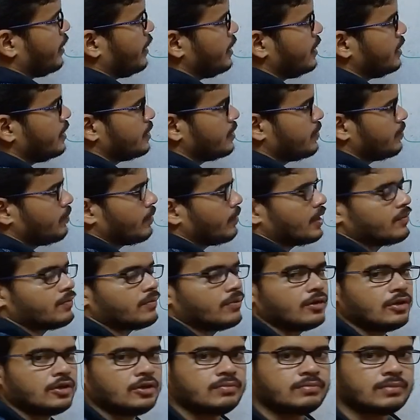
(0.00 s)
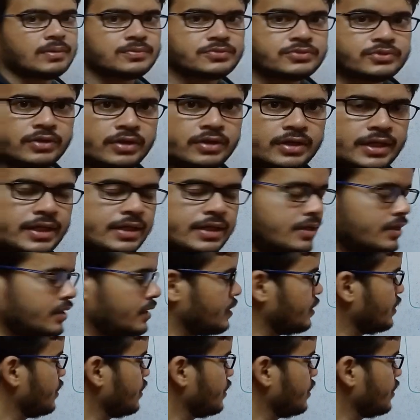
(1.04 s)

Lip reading: void by volume of solid,